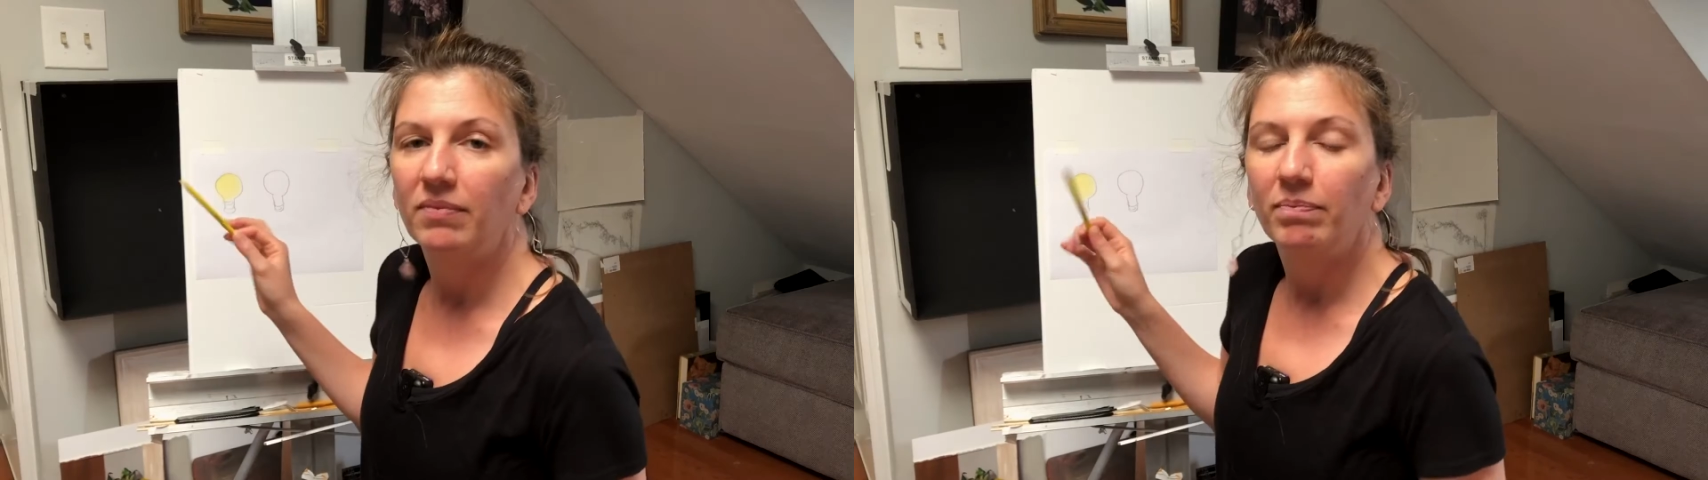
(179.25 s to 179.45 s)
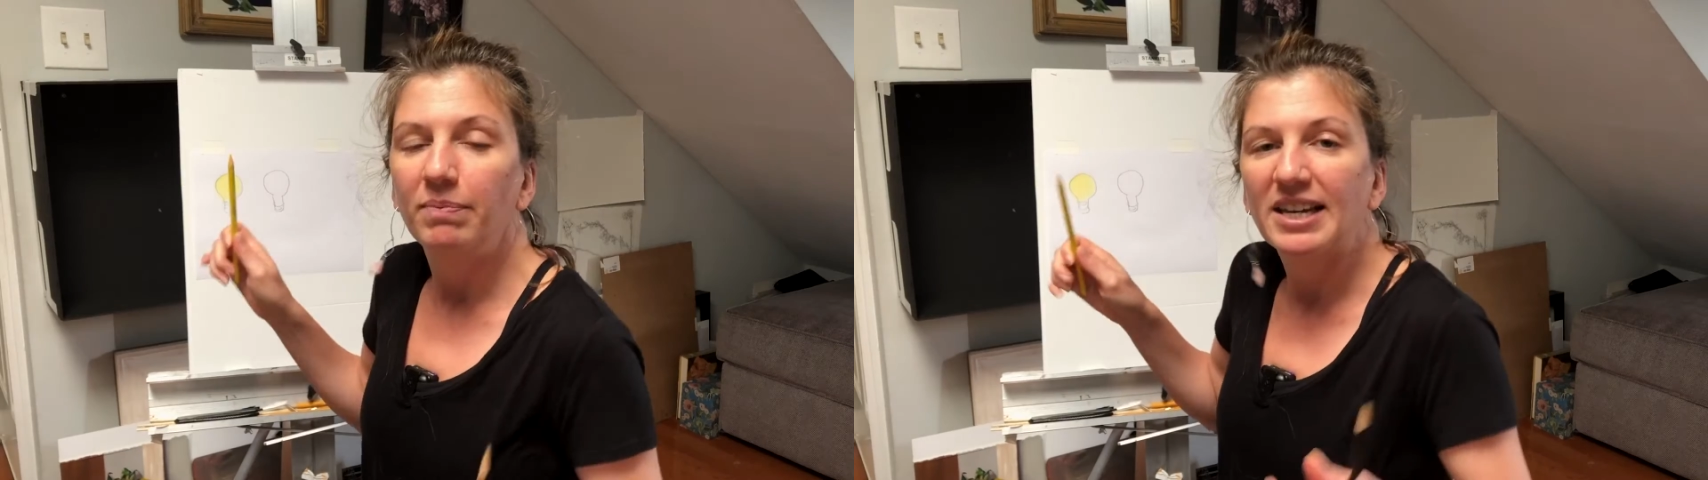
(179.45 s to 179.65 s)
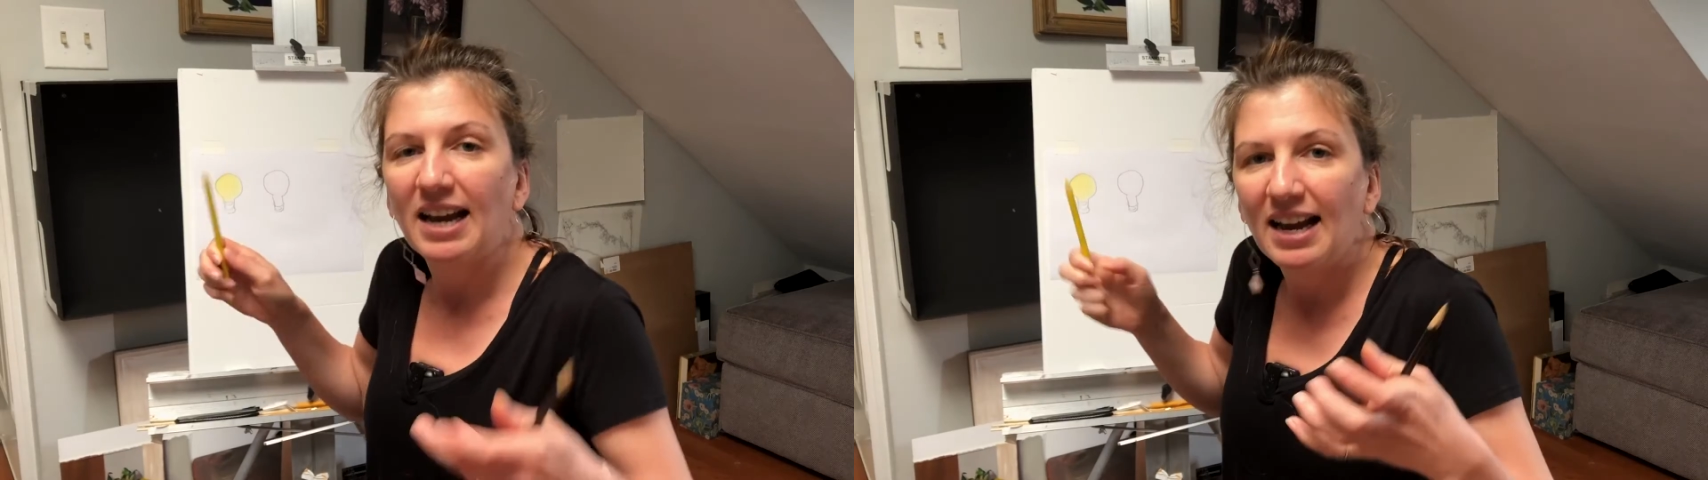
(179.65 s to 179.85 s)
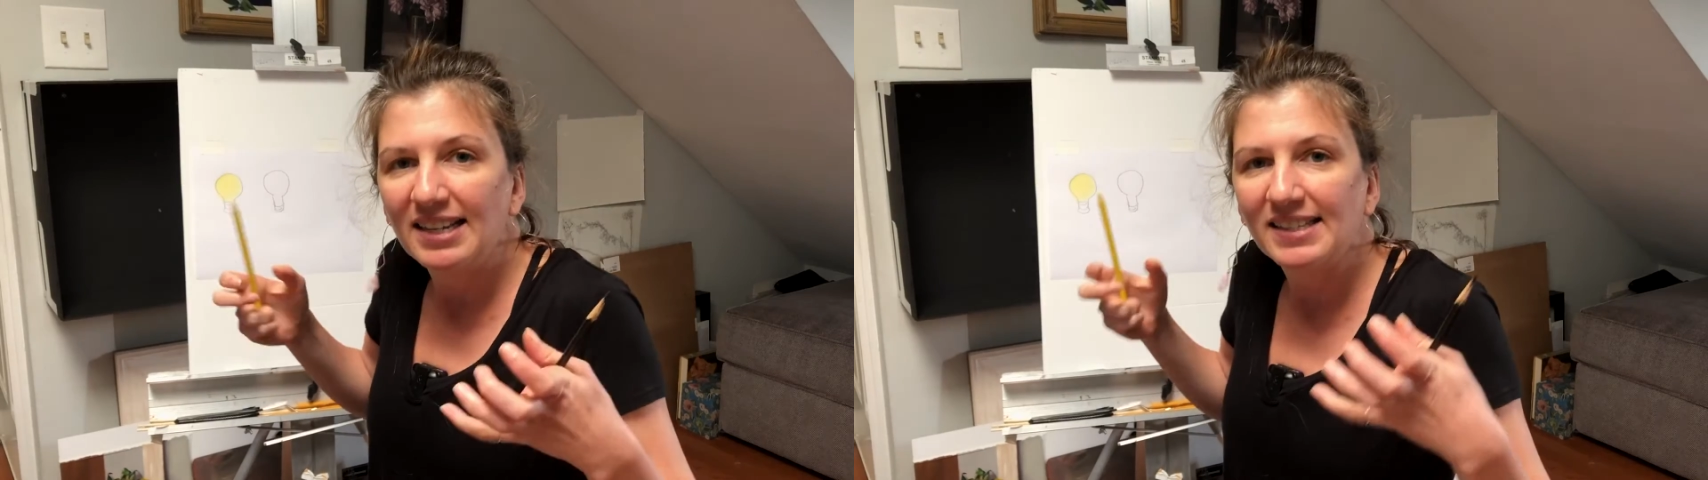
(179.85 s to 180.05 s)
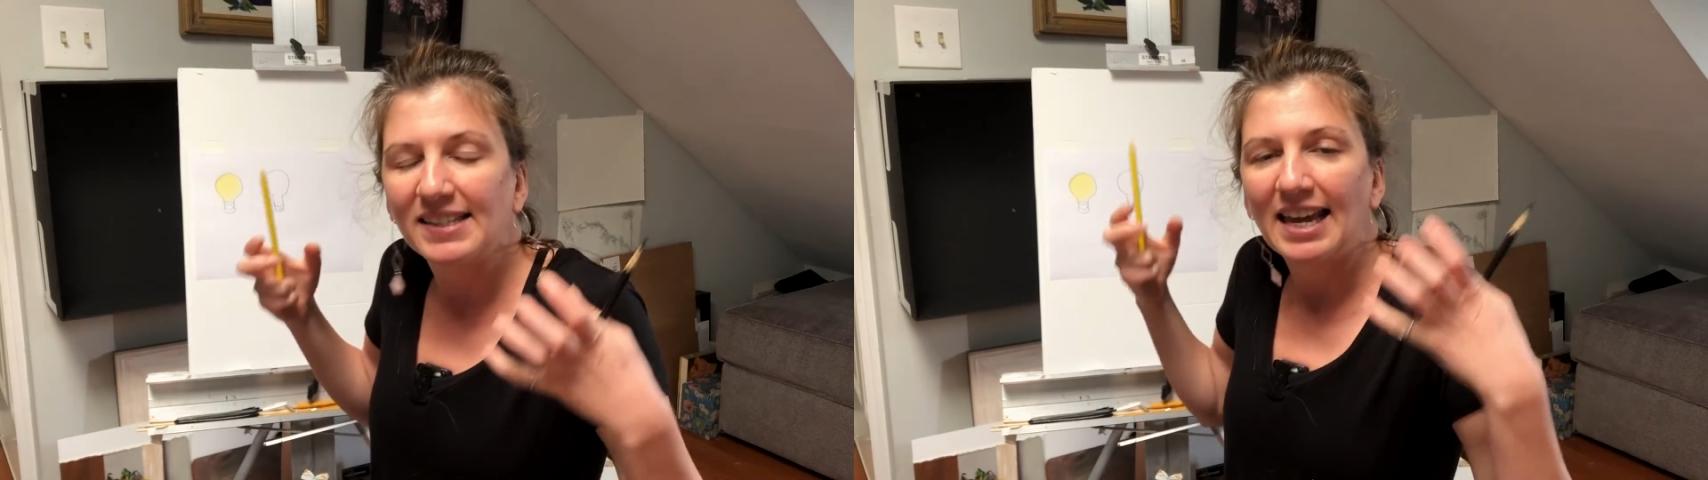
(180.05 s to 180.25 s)

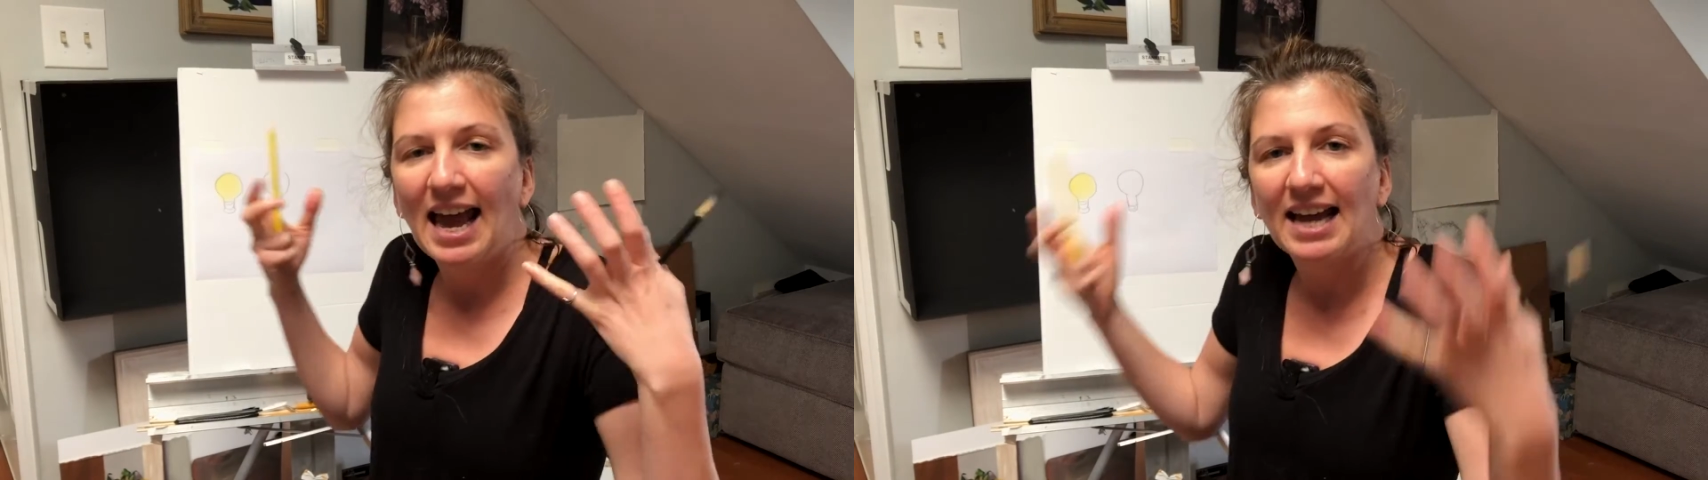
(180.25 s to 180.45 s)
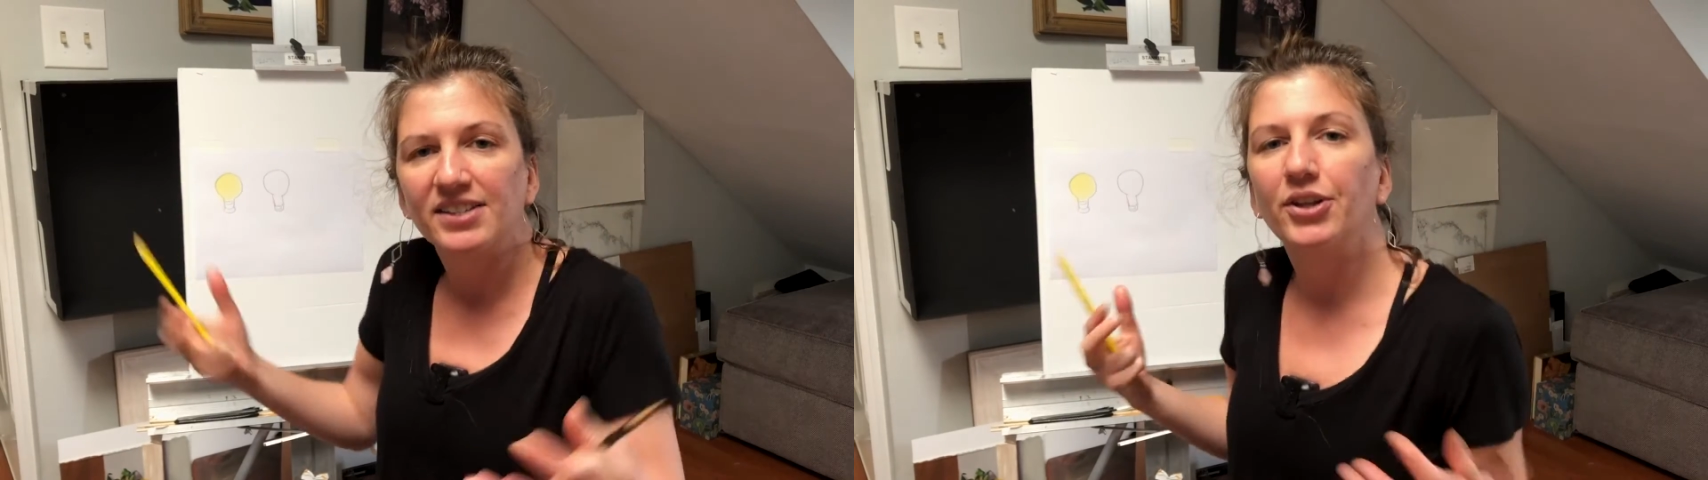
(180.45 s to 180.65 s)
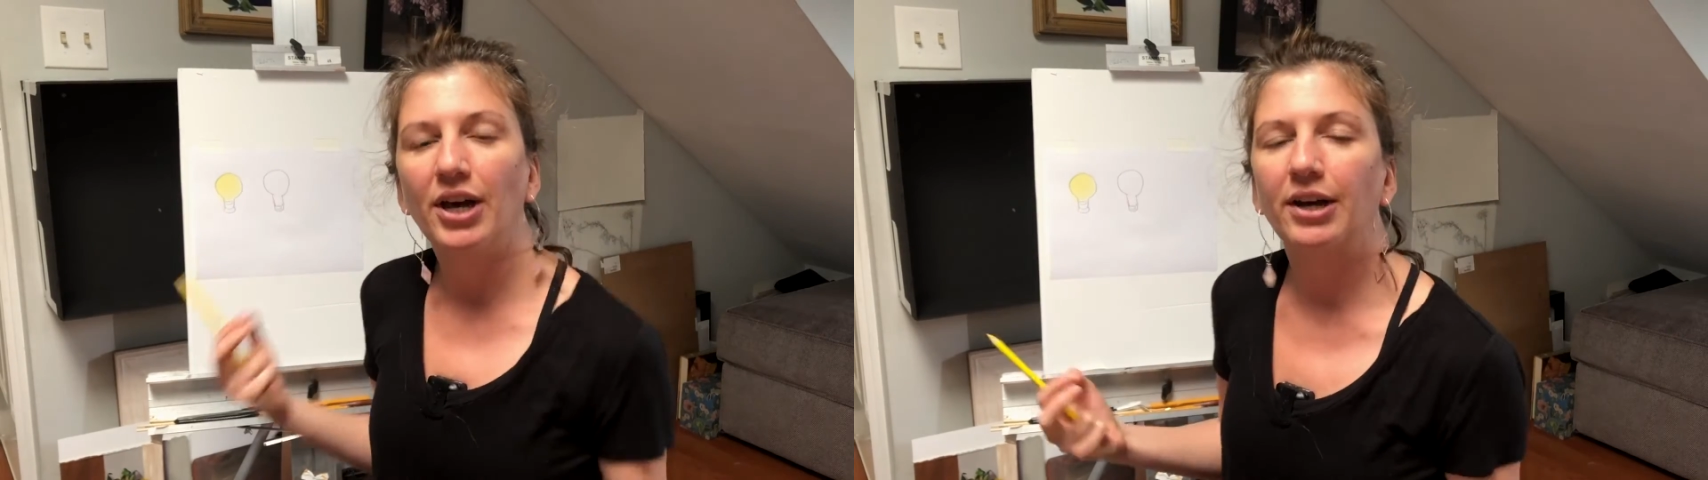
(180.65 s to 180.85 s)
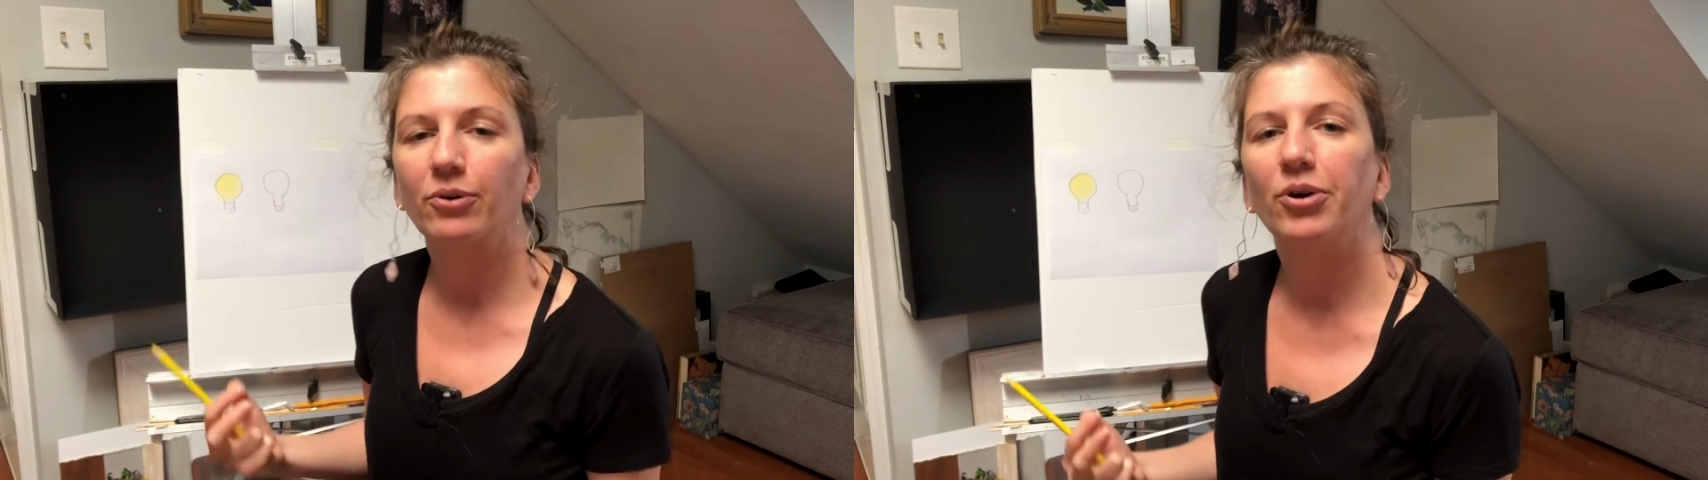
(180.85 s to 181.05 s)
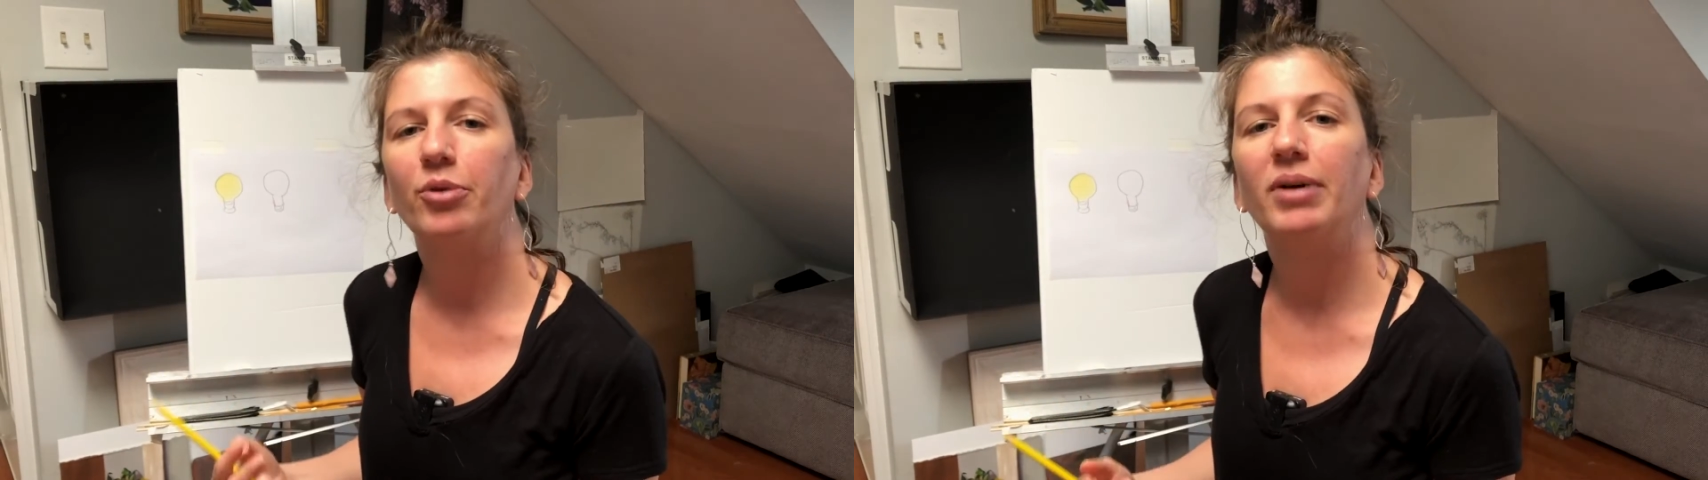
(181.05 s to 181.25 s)
because it has a lot of
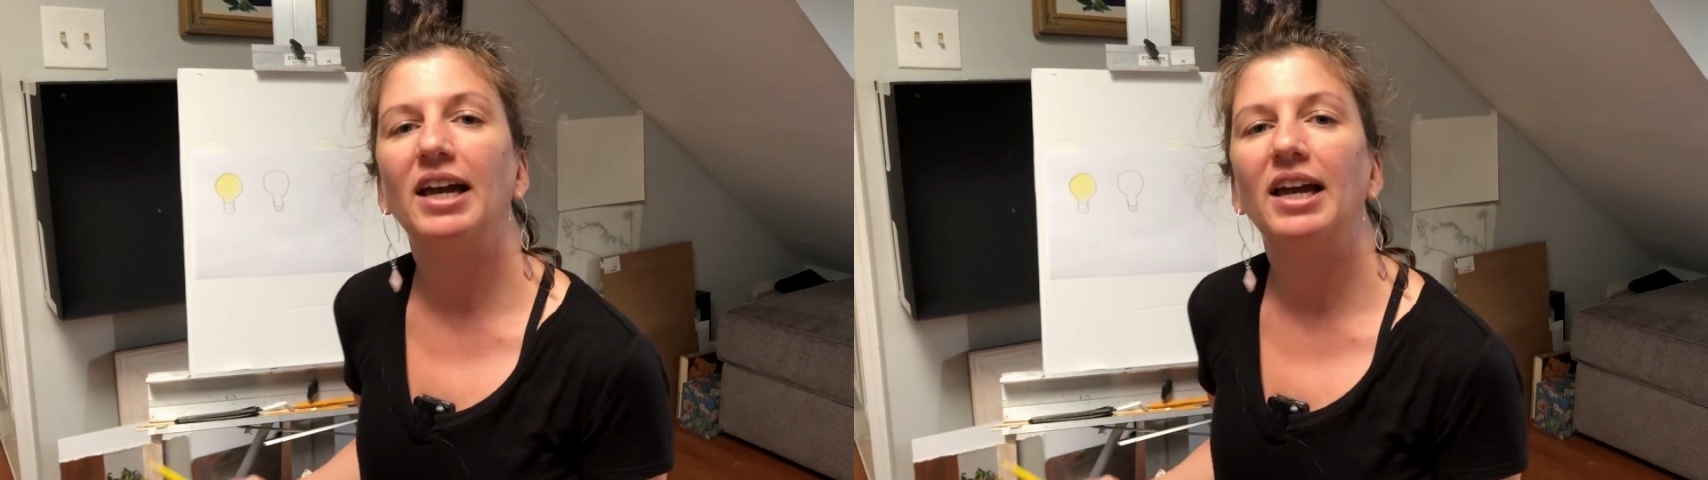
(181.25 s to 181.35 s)
chroma,